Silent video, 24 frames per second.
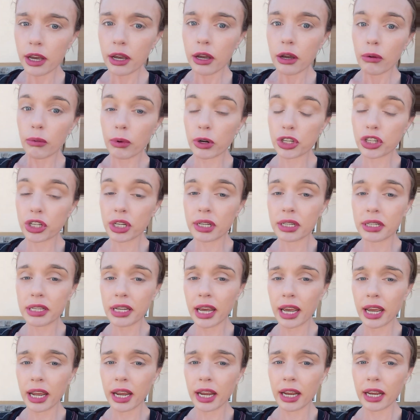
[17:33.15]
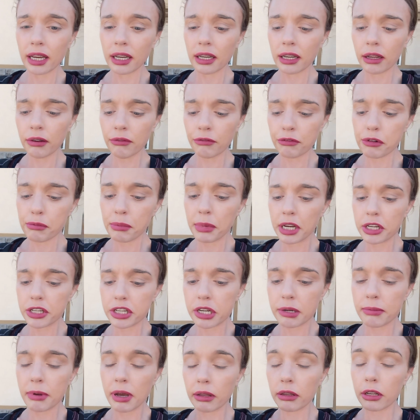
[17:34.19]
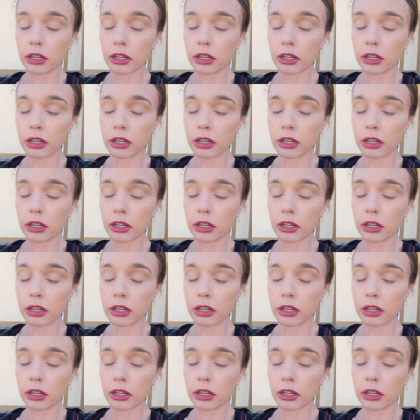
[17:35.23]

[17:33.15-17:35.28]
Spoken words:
which contained information about the